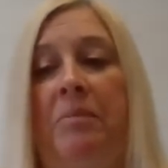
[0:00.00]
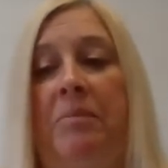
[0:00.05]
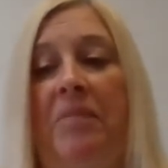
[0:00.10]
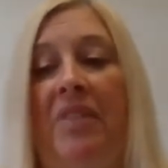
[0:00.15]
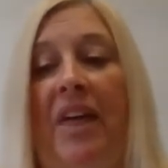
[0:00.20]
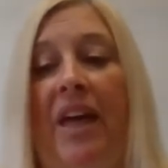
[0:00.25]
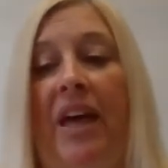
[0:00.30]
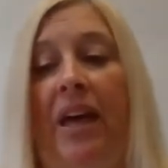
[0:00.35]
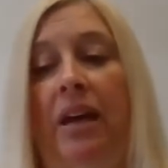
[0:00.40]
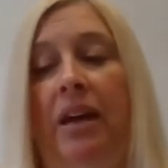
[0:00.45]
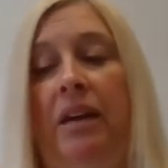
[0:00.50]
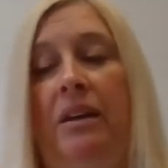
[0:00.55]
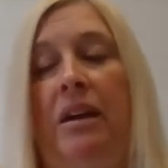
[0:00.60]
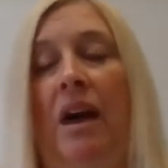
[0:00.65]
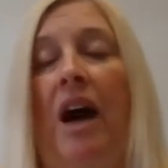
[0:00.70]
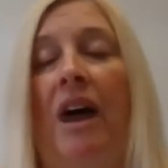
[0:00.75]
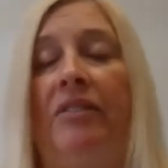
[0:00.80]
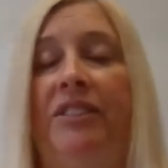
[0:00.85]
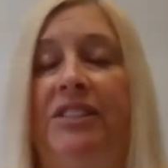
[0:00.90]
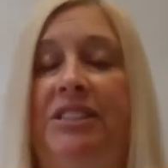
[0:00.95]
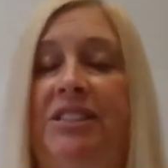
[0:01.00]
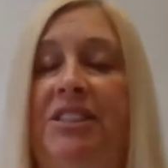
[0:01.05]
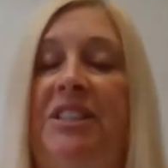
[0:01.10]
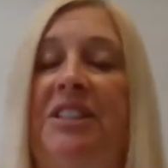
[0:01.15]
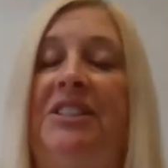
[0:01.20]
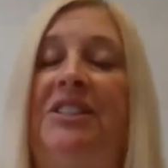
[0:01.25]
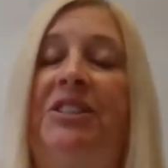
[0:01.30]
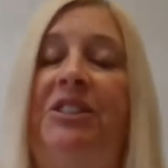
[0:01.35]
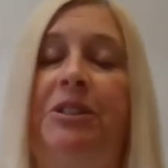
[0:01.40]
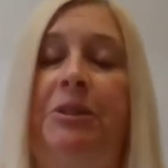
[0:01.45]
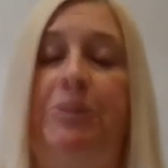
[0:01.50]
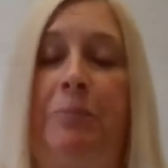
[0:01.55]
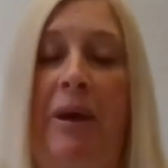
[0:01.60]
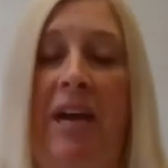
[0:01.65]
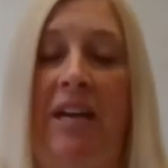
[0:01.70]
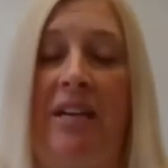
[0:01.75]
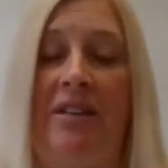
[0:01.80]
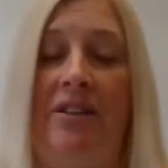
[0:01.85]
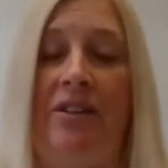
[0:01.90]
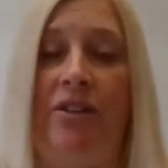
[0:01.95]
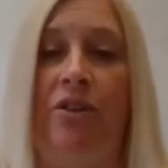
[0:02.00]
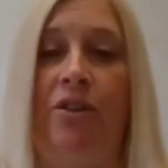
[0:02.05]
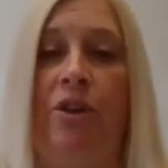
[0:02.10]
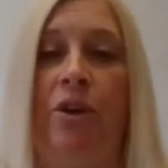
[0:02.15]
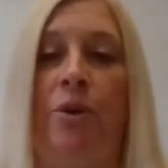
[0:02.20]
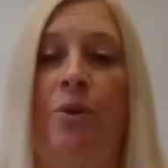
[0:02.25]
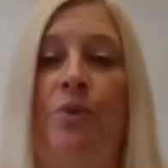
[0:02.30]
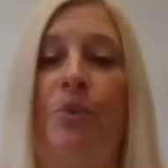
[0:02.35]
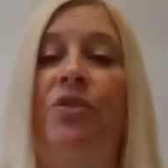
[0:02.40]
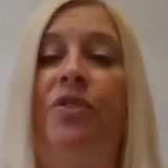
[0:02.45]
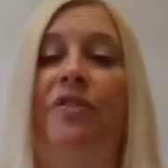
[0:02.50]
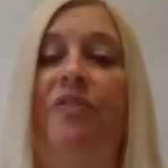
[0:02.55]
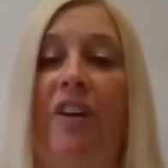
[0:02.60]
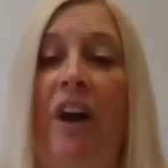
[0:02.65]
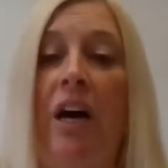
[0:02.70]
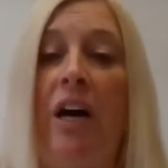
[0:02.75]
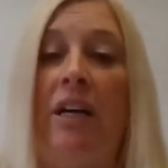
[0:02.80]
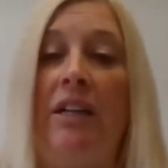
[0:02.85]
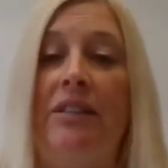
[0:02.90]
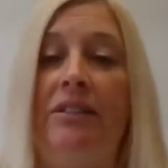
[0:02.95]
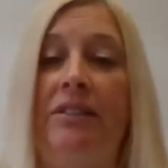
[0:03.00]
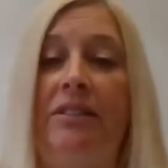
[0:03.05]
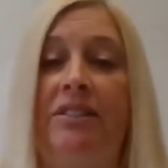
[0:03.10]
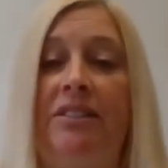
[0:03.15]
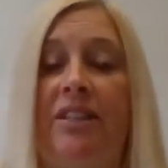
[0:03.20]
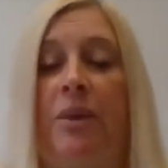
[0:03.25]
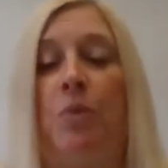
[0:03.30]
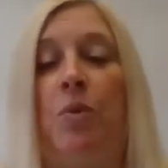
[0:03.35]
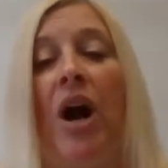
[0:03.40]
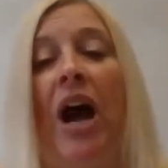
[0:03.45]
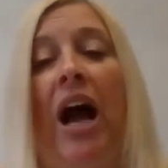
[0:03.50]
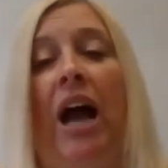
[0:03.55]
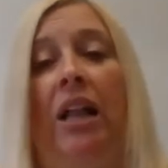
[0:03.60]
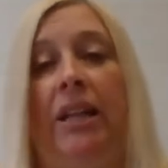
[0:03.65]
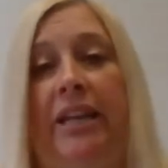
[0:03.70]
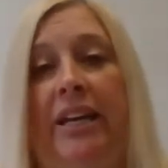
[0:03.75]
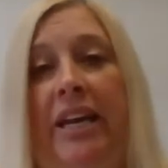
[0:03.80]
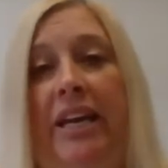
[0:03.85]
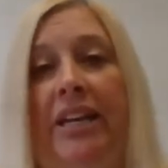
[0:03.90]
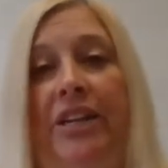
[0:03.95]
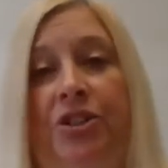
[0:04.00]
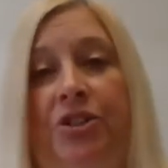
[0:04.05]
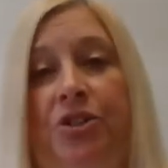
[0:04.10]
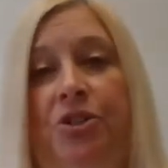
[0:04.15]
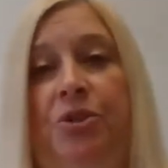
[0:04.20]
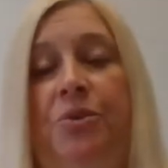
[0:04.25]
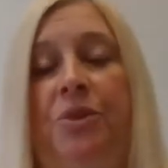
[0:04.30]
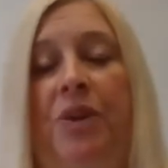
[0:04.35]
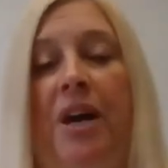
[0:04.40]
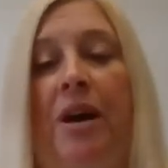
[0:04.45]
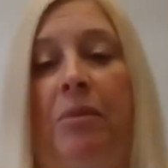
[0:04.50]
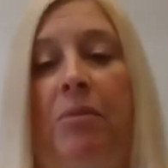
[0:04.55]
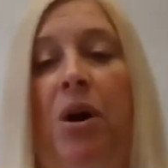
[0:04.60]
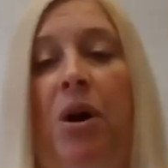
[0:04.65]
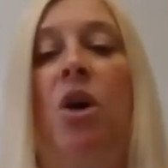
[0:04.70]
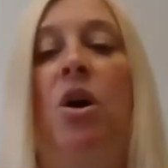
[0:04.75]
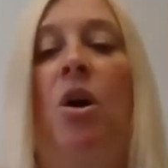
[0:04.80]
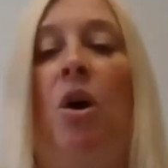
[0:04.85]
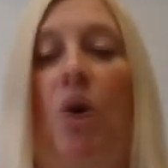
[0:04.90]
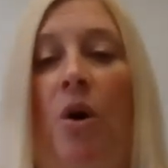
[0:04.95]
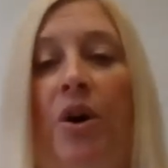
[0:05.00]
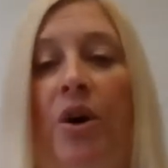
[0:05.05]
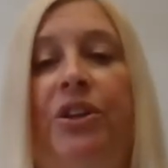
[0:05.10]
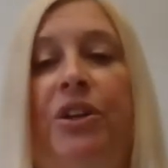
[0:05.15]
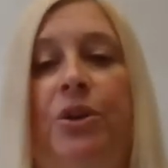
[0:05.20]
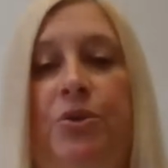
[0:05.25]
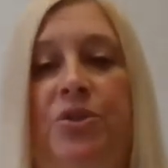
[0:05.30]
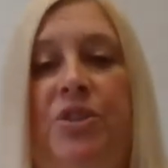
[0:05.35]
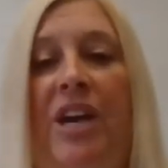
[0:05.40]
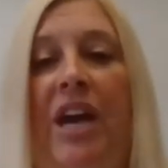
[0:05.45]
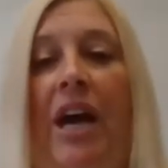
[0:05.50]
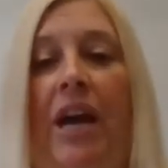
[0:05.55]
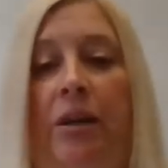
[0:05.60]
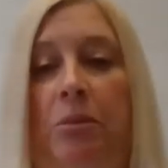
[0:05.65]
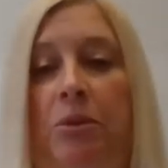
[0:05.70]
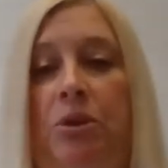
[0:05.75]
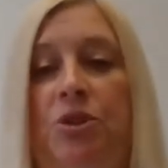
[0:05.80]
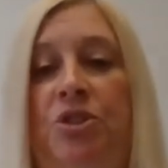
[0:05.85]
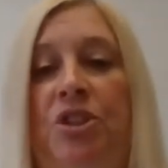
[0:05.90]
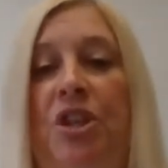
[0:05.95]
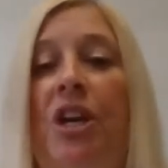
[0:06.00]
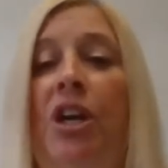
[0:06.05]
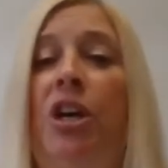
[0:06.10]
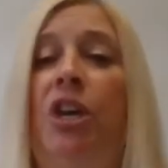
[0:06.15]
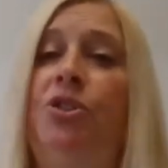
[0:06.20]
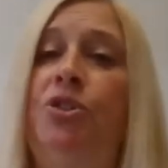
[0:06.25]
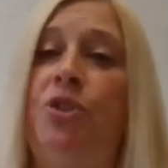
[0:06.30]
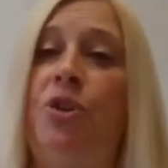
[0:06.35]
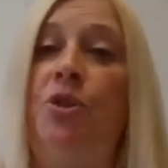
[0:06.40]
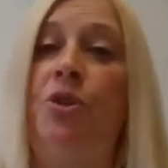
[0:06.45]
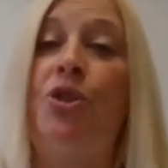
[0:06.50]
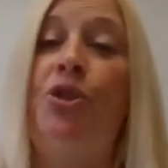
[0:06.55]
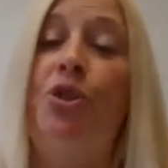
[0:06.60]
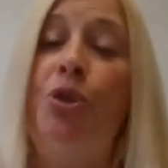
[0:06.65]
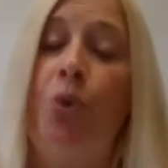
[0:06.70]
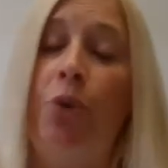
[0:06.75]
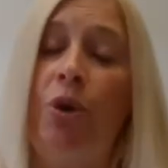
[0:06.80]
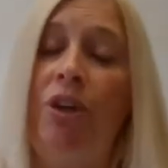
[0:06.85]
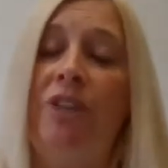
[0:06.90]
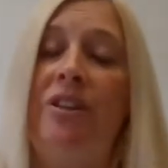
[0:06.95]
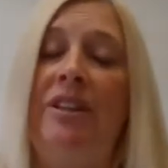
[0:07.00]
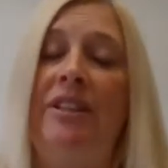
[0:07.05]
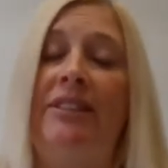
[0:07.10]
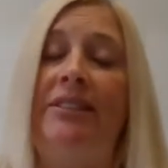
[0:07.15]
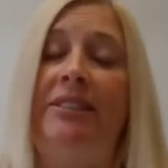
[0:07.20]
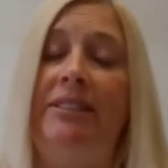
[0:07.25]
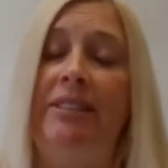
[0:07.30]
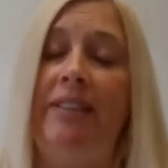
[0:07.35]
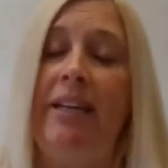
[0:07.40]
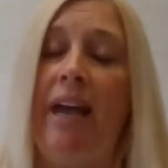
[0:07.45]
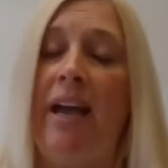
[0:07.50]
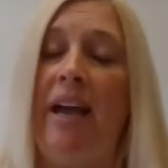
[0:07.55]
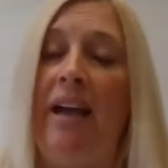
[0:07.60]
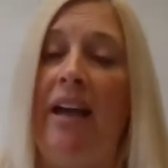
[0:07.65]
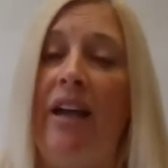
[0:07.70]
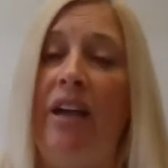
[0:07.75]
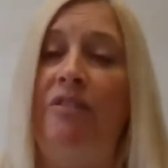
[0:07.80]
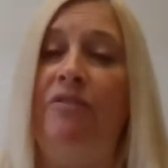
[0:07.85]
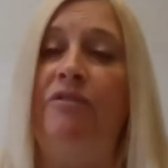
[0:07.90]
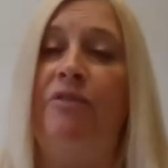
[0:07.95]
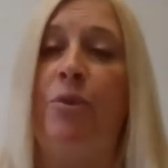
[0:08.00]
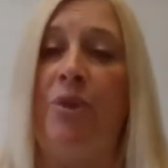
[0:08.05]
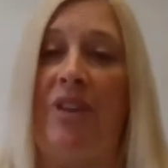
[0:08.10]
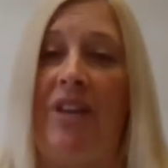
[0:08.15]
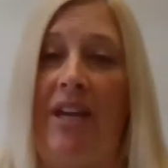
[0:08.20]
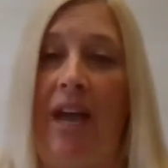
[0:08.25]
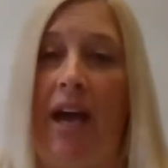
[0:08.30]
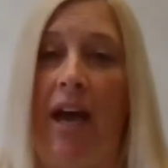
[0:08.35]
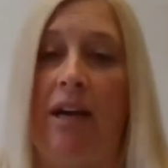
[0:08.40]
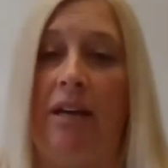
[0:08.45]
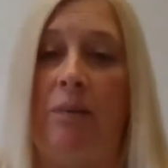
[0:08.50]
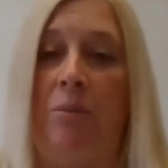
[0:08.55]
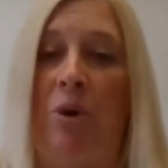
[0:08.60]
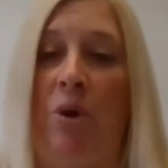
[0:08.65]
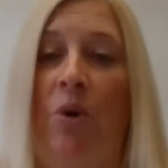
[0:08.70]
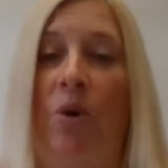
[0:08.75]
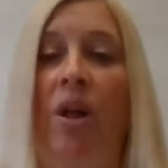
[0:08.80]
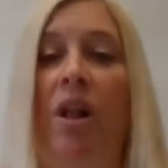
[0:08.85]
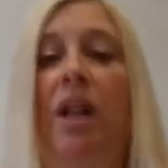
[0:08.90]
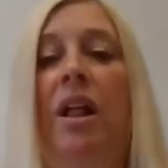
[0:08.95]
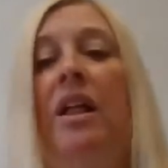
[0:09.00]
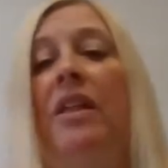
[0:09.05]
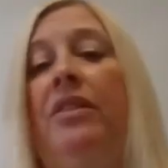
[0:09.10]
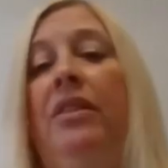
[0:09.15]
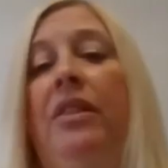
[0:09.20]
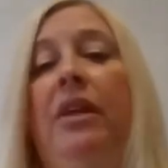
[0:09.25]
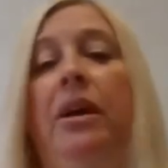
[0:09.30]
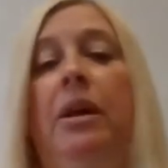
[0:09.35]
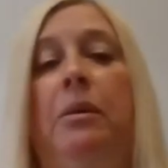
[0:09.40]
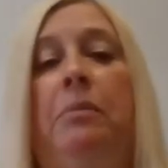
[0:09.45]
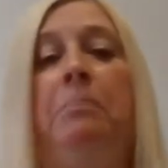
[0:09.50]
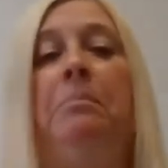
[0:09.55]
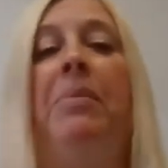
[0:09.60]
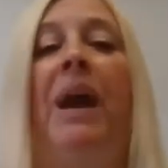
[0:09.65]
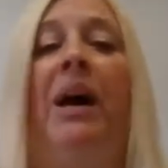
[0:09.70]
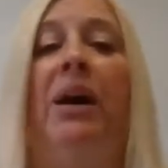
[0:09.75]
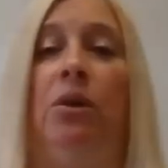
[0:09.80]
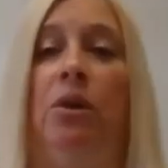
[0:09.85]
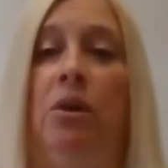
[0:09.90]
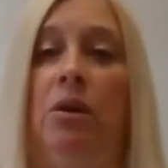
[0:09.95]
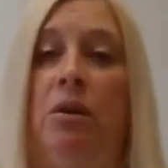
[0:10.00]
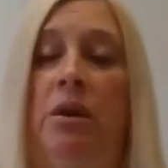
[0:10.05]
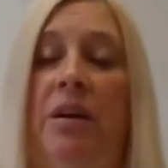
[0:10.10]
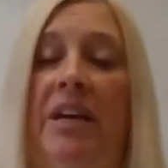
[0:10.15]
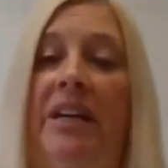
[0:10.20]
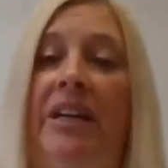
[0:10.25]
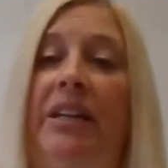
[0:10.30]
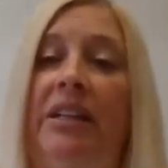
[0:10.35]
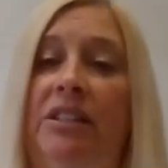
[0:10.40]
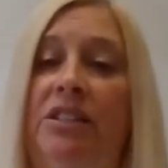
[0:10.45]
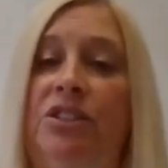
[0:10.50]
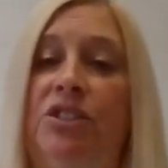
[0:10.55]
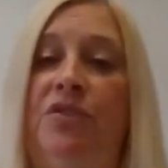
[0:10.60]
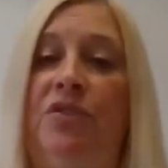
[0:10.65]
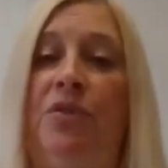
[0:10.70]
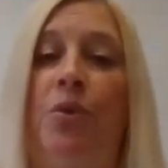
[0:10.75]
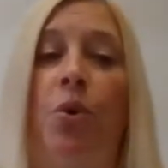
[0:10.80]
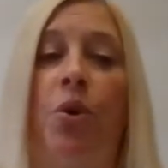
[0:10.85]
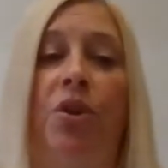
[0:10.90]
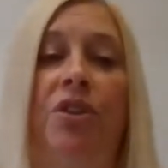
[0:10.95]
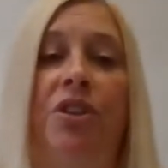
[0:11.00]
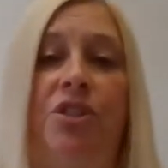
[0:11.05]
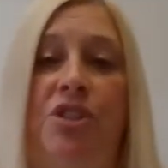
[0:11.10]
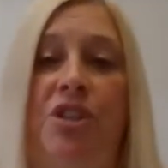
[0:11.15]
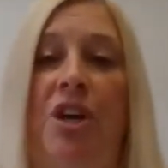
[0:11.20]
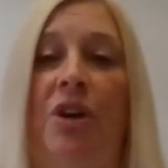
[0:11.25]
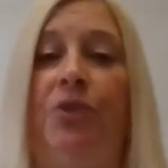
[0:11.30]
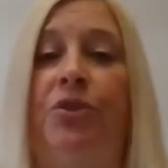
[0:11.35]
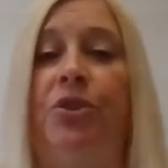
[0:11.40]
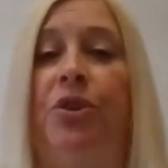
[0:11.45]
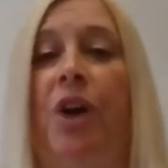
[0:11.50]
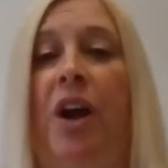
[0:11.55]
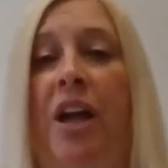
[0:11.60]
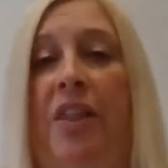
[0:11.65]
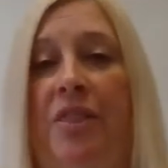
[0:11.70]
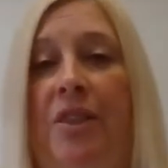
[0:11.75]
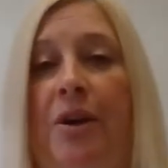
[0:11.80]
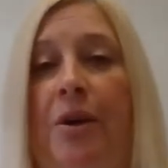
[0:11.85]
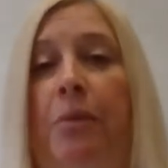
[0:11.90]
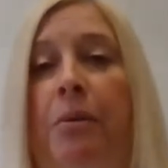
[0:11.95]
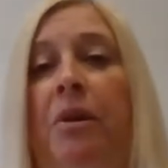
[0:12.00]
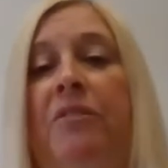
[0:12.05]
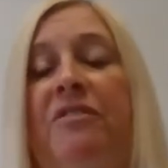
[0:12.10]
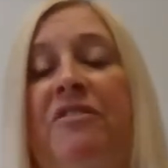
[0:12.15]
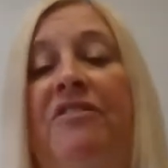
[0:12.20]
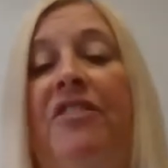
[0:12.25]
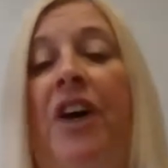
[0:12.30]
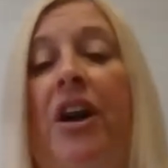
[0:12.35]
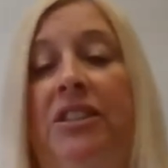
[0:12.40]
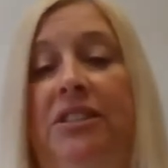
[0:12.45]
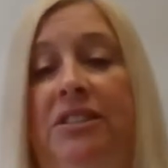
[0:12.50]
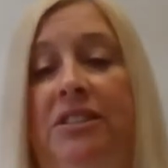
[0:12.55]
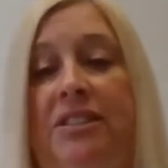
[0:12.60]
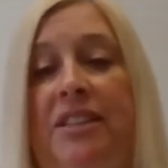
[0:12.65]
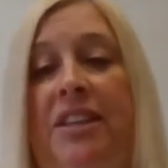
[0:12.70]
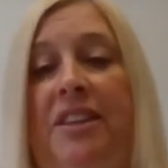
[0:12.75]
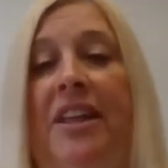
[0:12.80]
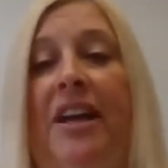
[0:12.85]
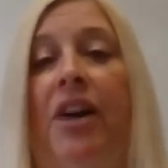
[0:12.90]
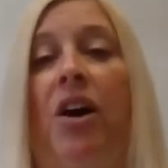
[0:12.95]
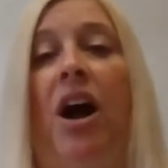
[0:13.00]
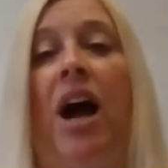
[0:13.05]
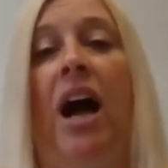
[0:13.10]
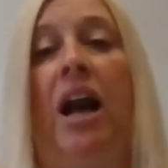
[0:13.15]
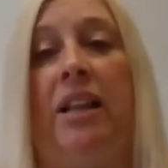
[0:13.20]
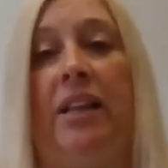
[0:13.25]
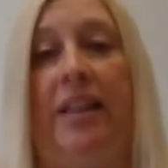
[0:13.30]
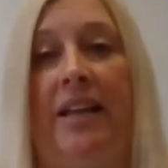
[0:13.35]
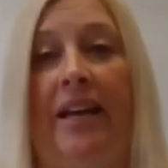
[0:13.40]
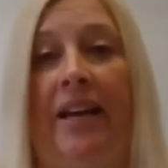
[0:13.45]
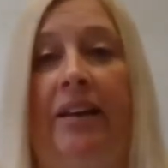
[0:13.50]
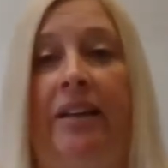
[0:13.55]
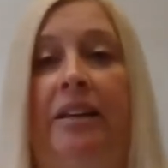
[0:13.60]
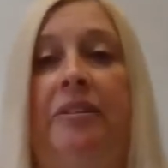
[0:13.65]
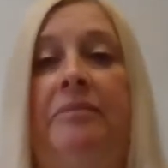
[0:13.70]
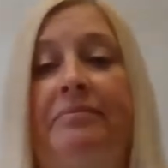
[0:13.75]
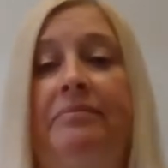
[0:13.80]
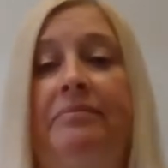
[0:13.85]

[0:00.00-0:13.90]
they obviously spend those funds that were allocated to them on those animals. So the shorter the stay for the animal, the better it is for the shelter and their funds that they are allocated.